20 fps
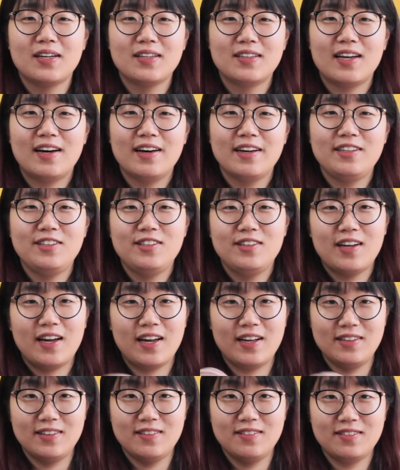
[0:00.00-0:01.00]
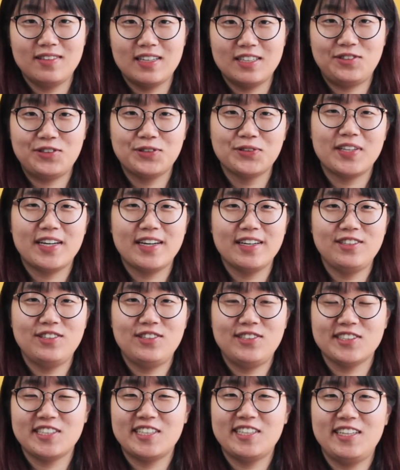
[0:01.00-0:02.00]
dyeing, natural dyeing
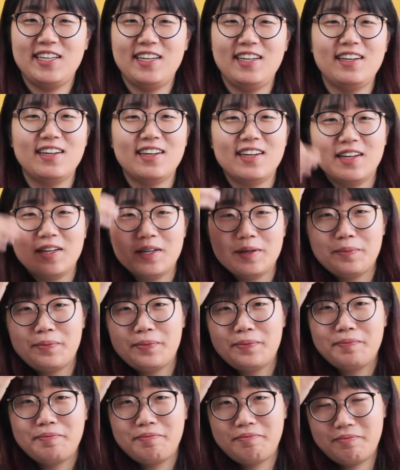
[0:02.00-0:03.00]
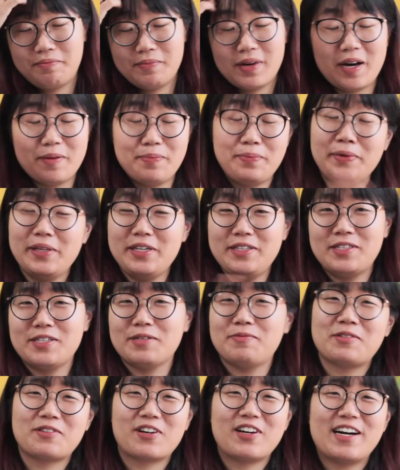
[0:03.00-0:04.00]
journey, please
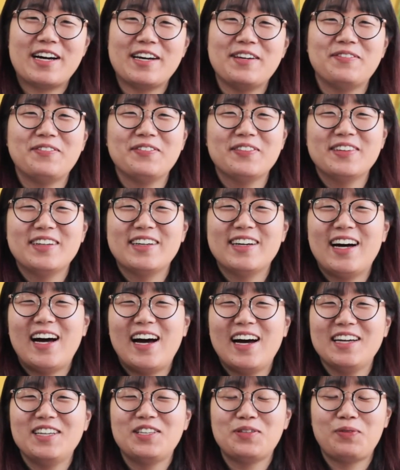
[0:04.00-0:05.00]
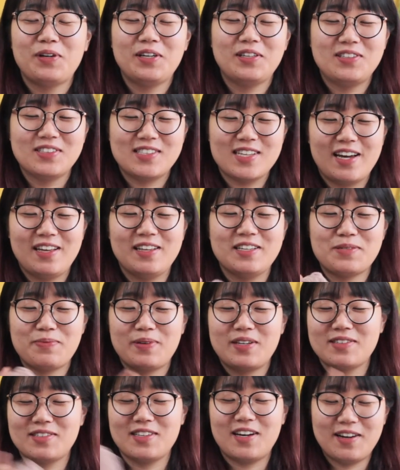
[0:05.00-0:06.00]
subscribe. It's weird to say this
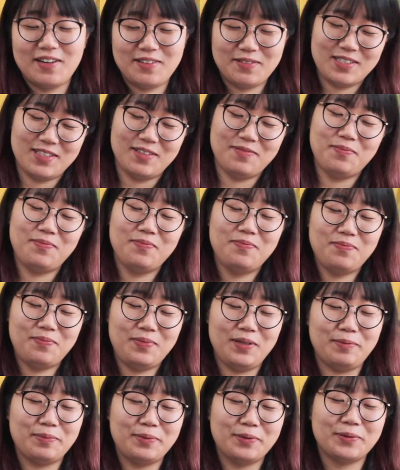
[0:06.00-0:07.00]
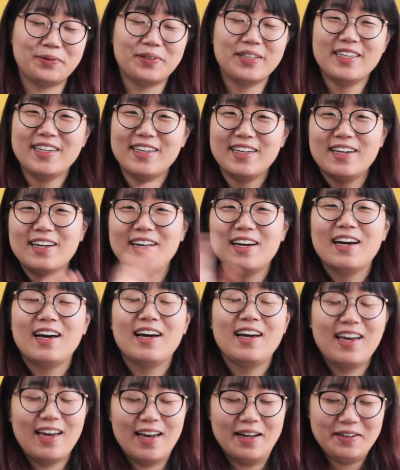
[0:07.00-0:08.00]
because I've seen people.
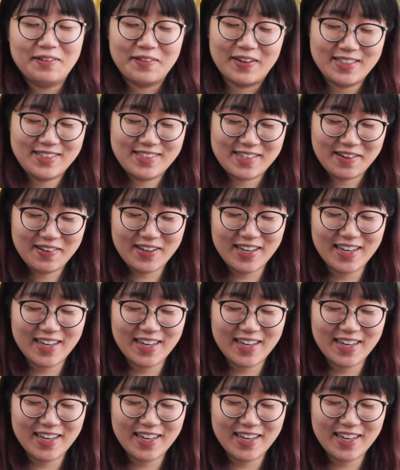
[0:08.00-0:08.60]
Anyway, so